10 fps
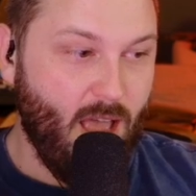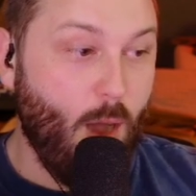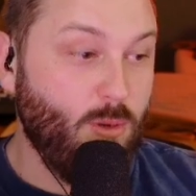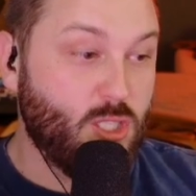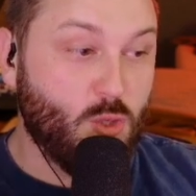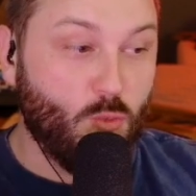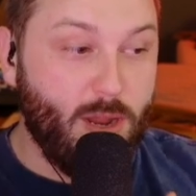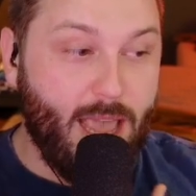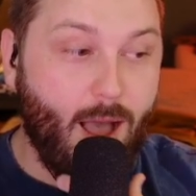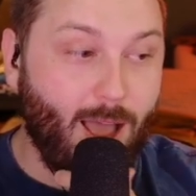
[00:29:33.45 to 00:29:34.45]
Oh, it's
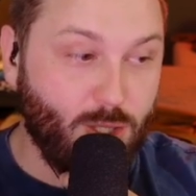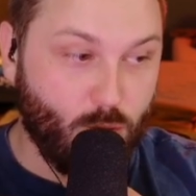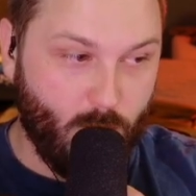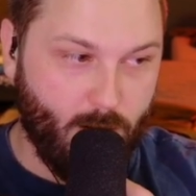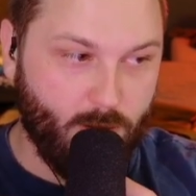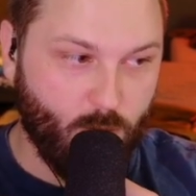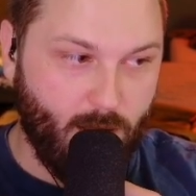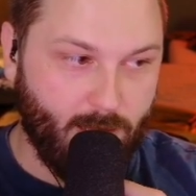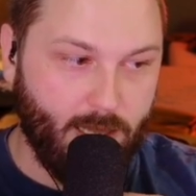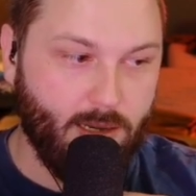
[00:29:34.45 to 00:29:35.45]
300 on the
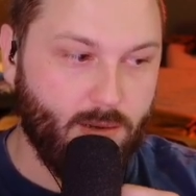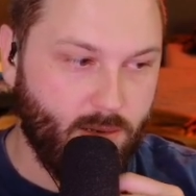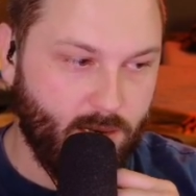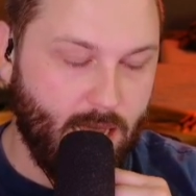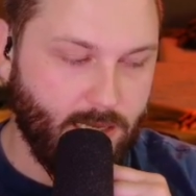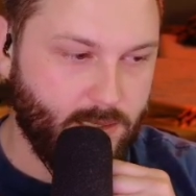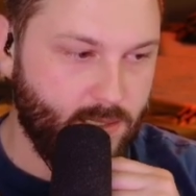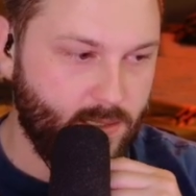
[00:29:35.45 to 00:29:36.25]
Raylan. Nice.